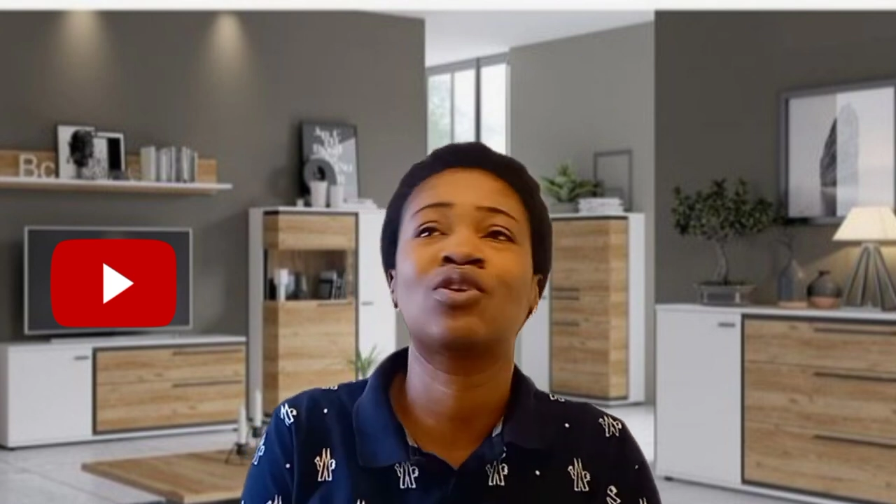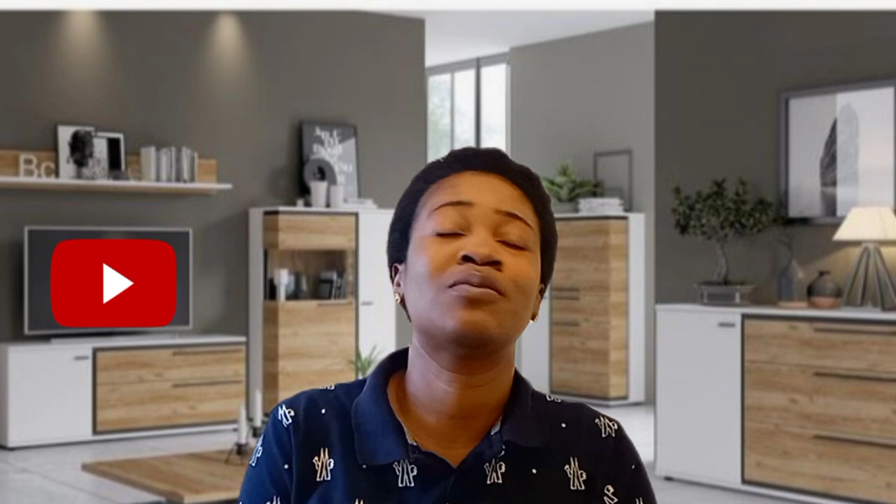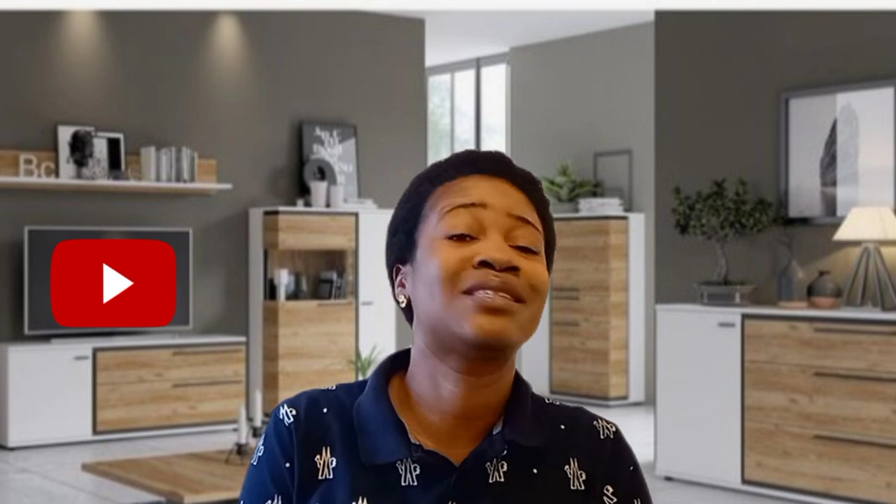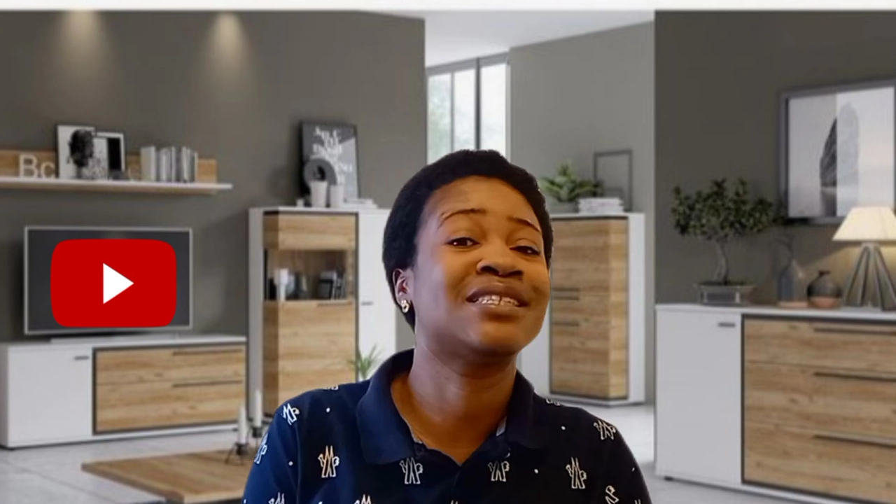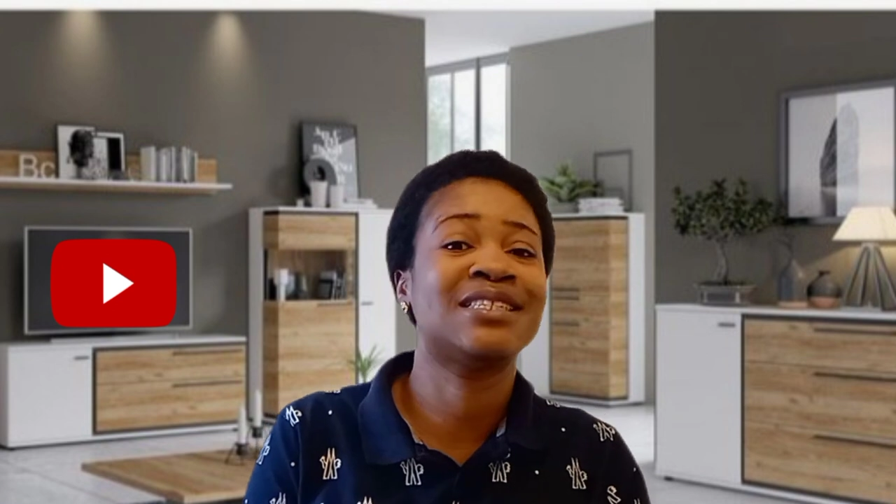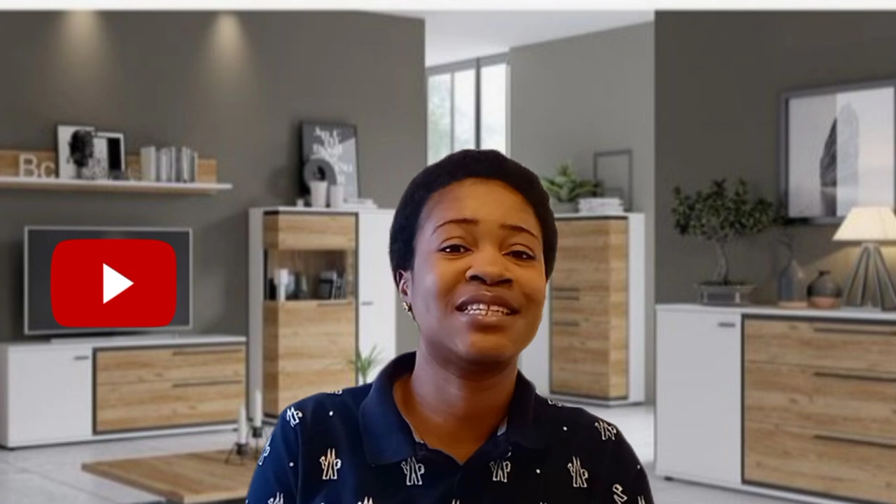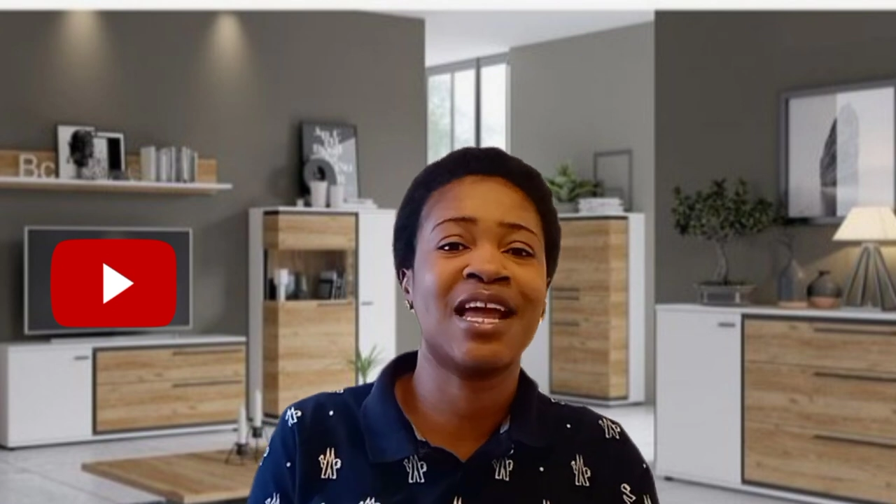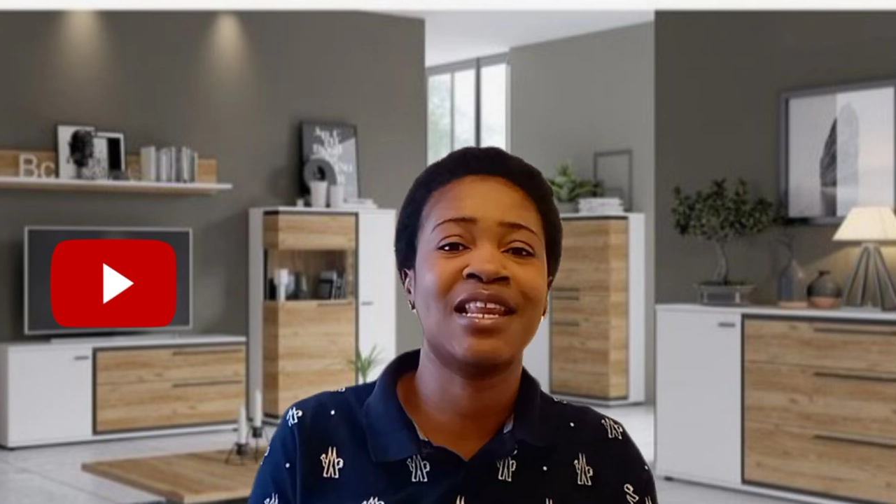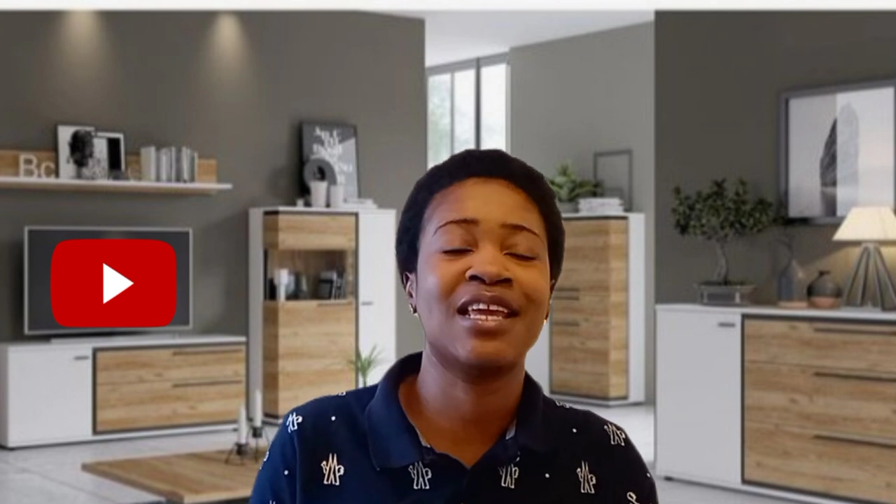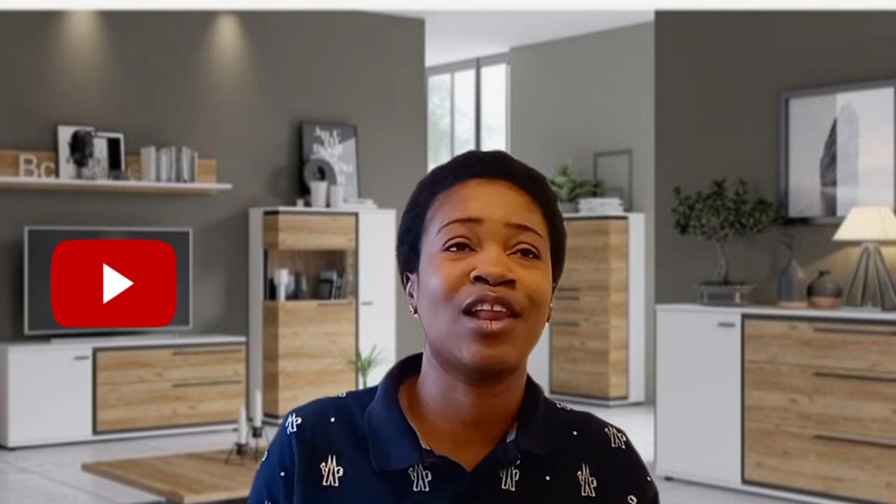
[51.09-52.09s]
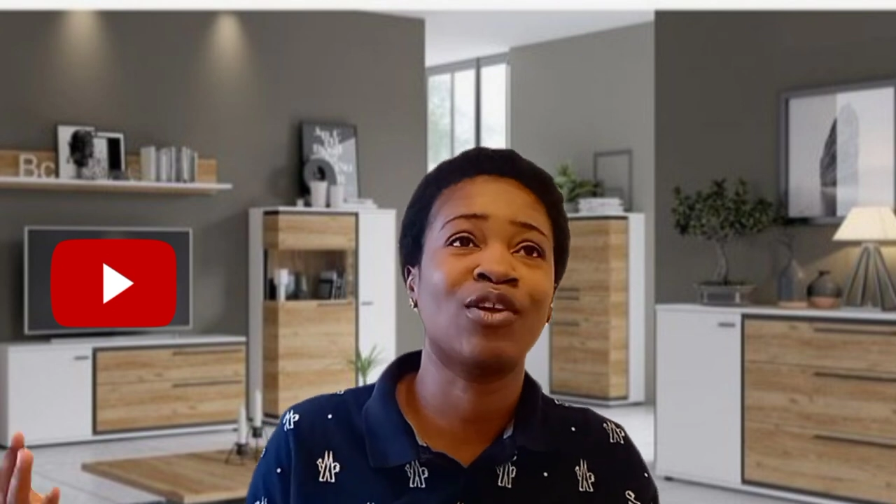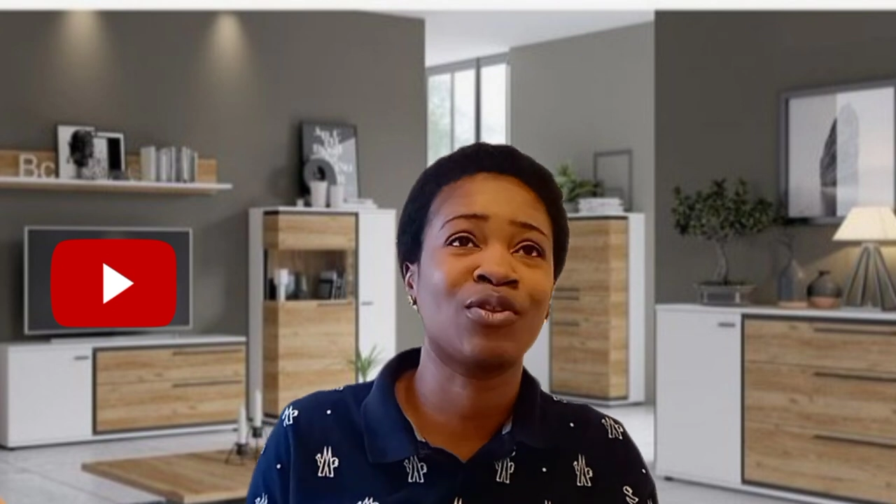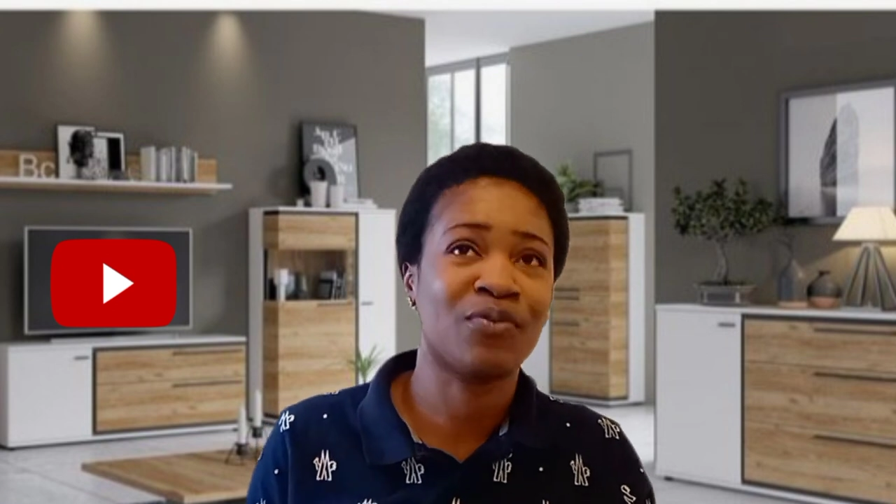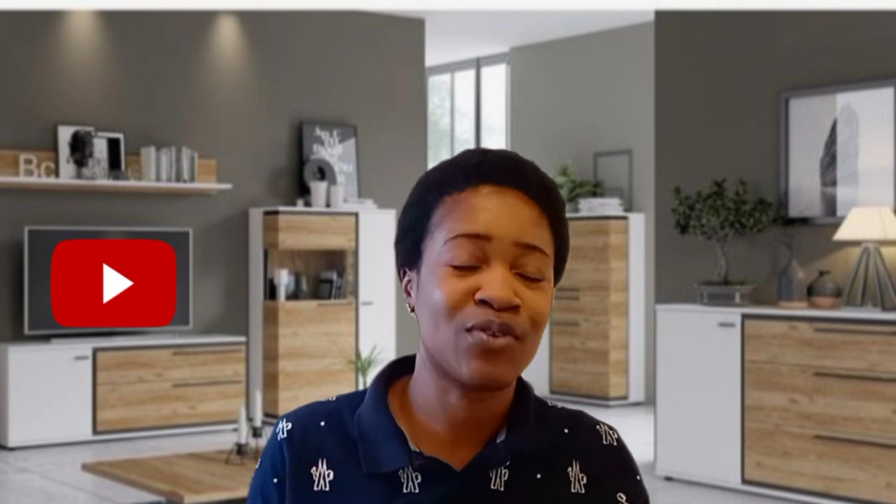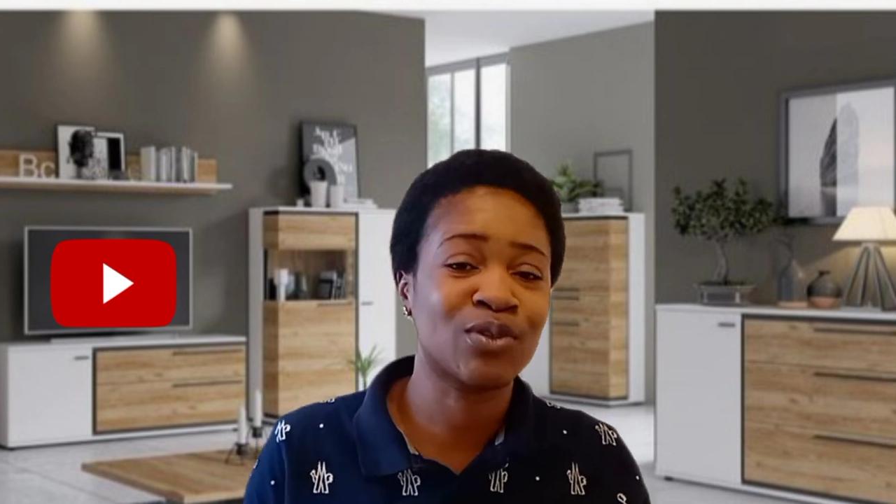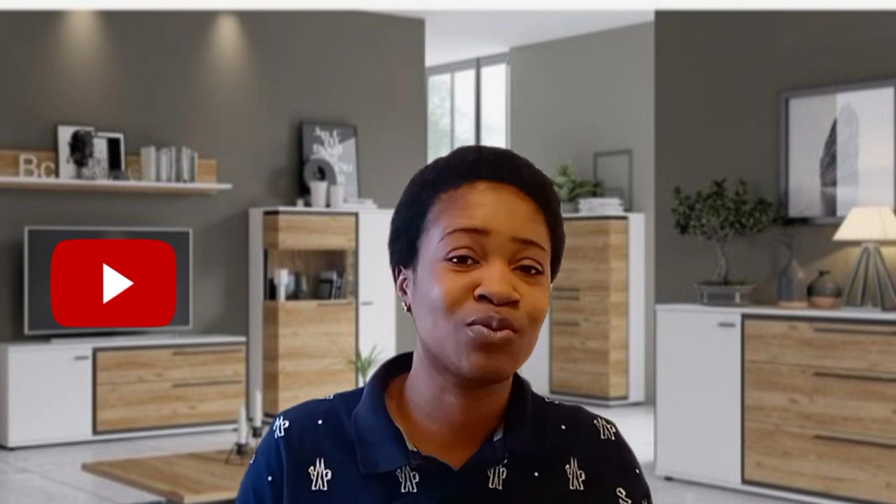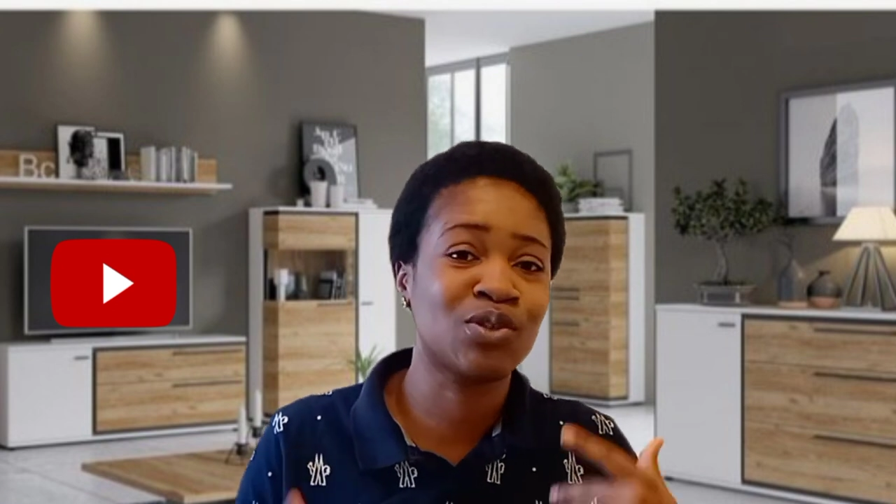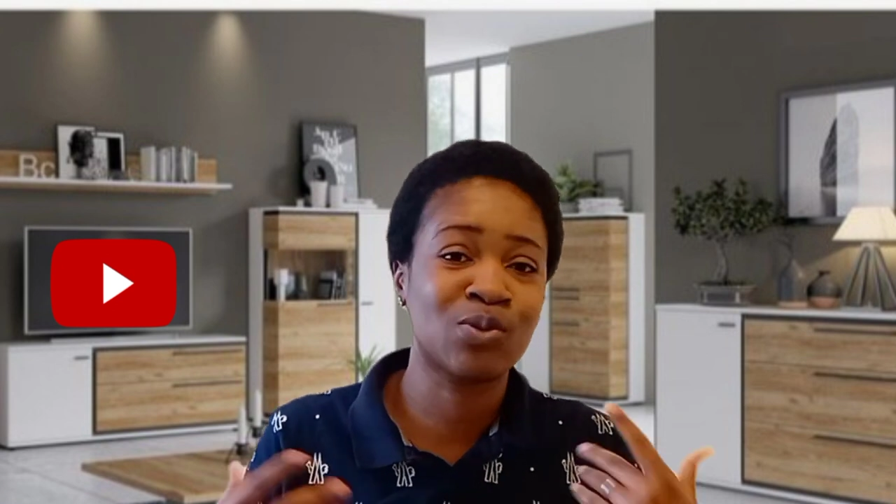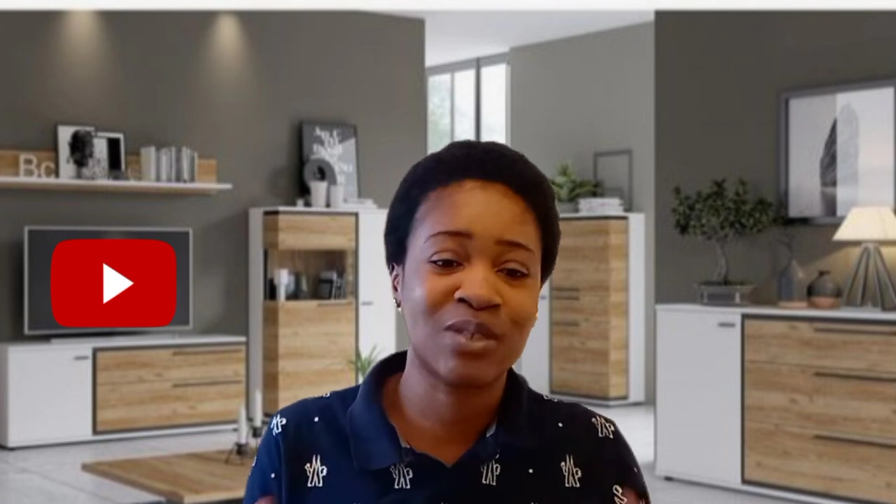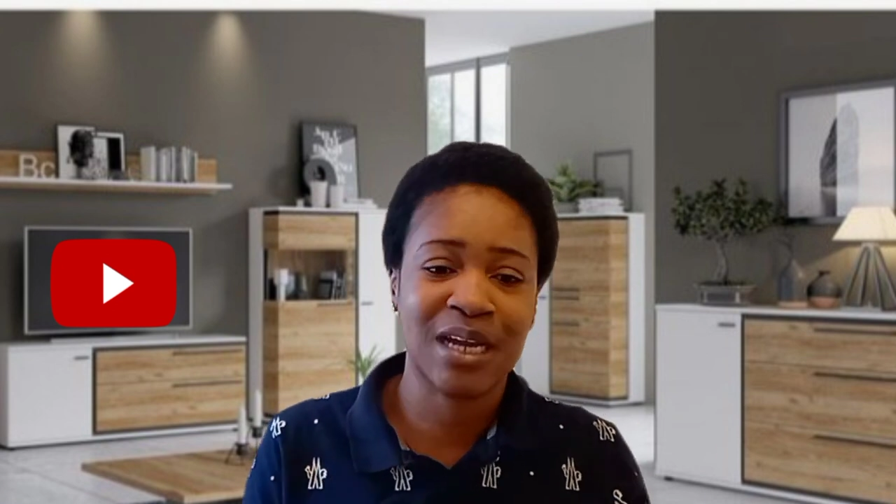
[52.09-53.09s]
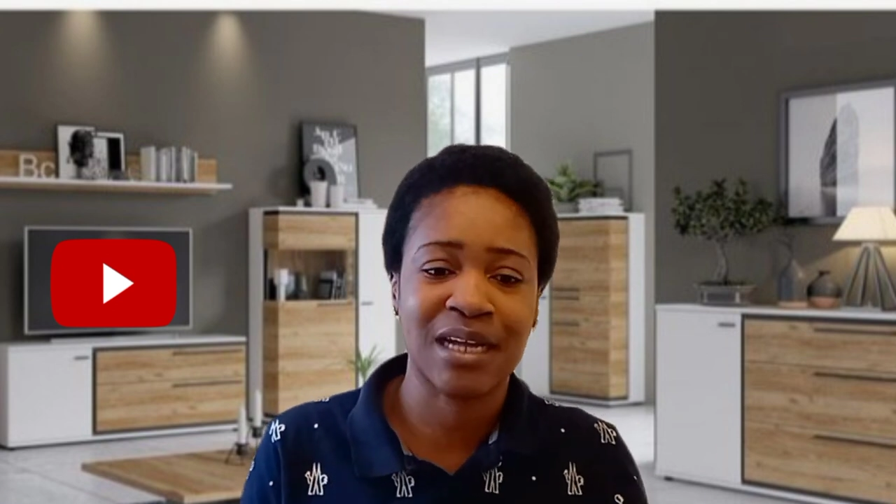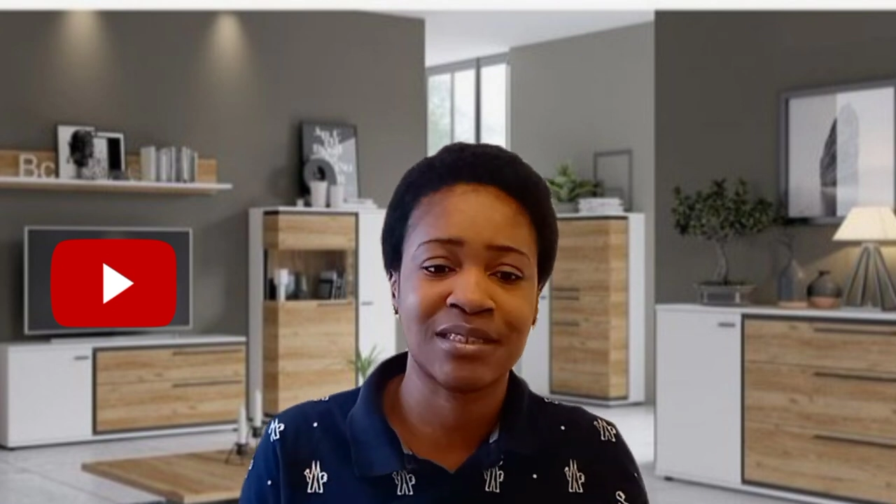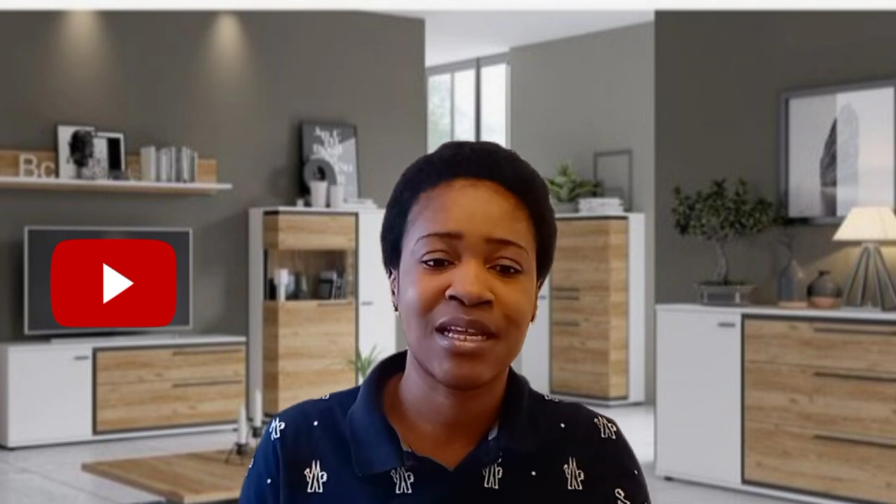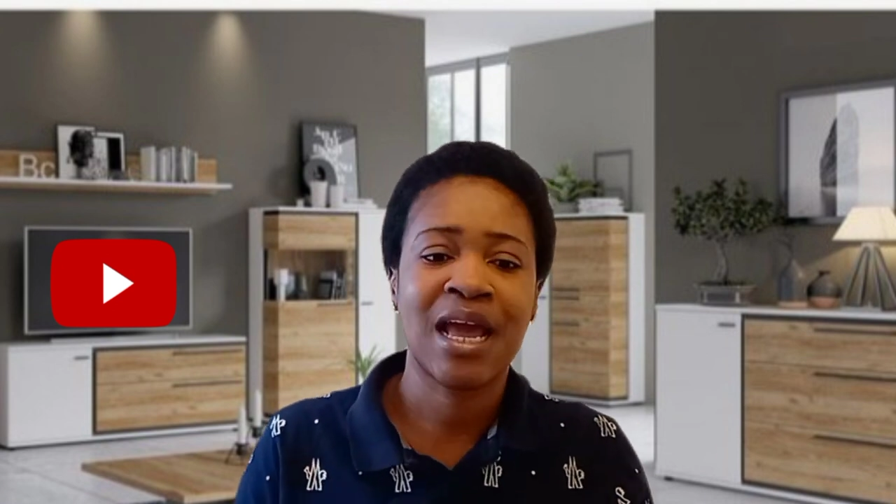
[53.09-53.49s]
Sincerely, a lot of us, we do that